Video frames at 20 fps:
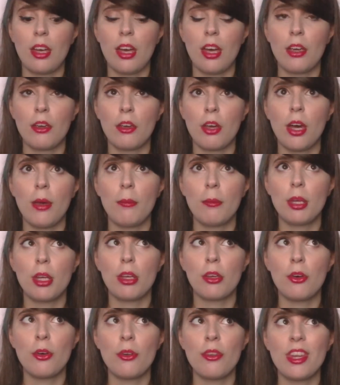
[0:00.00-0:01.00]
I mean, I
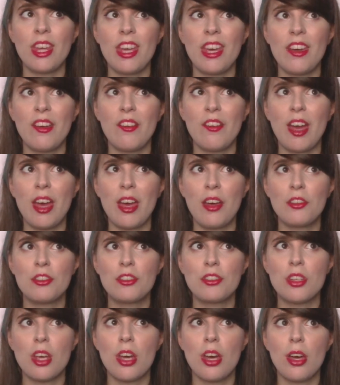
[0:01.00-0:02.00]
got there
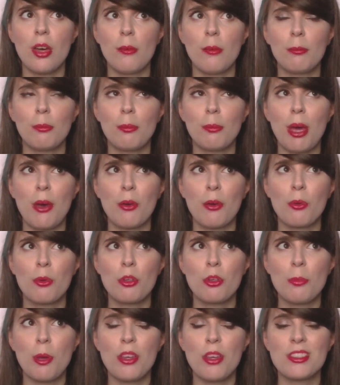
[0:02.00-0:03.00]
about
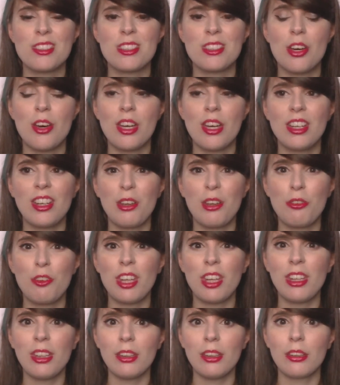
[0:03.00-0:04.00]
9:15, I
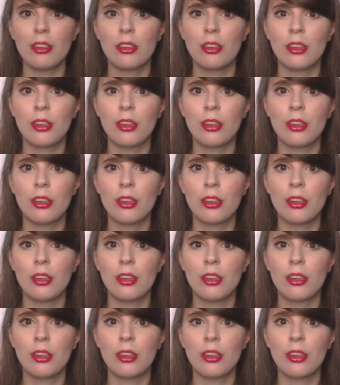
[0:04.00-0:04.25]
think,